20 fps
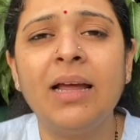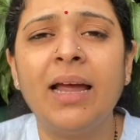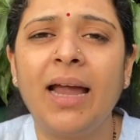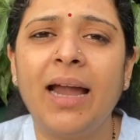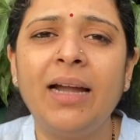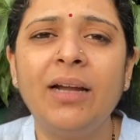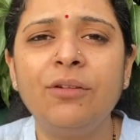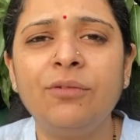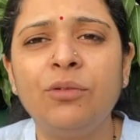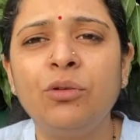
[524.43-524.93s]

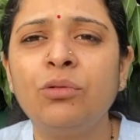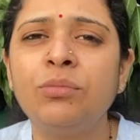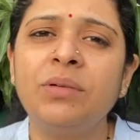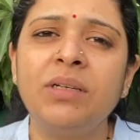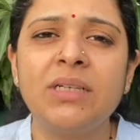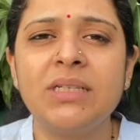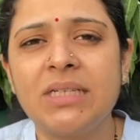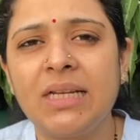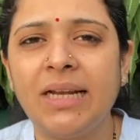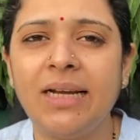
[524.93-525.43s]
and a few
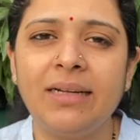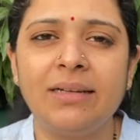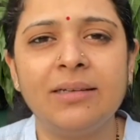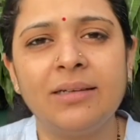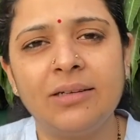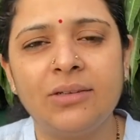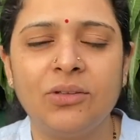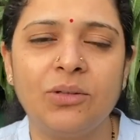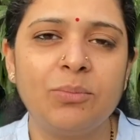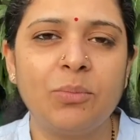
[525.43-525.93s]
minutes
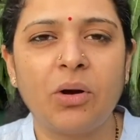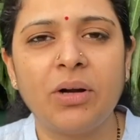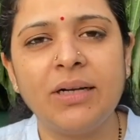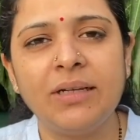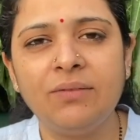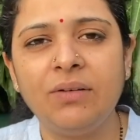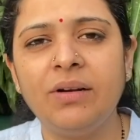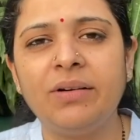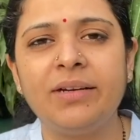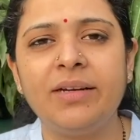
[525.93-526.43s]
later the body
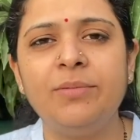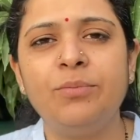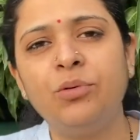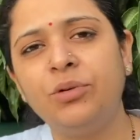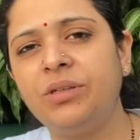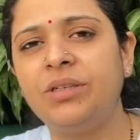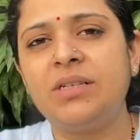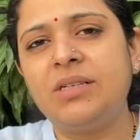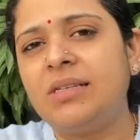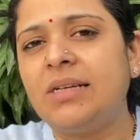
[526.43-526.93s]
will
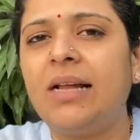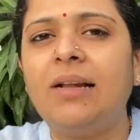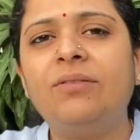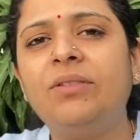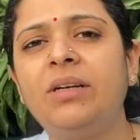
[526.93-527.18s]
reboot itself,